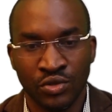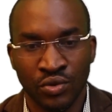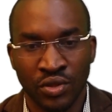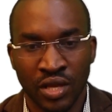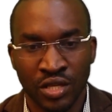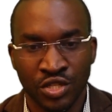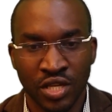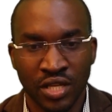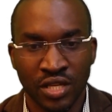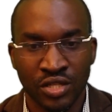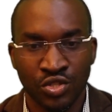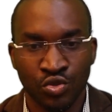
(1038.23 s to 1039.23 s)
So the check
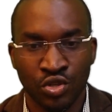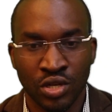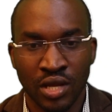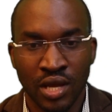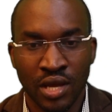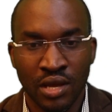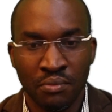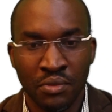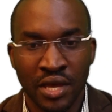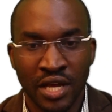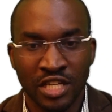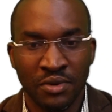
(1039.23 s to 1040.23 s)
should
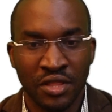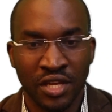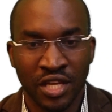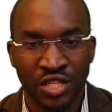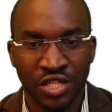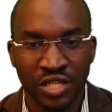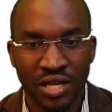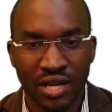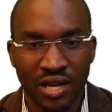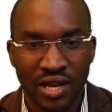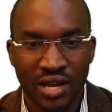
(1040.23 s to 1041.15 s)
be held by the cashier,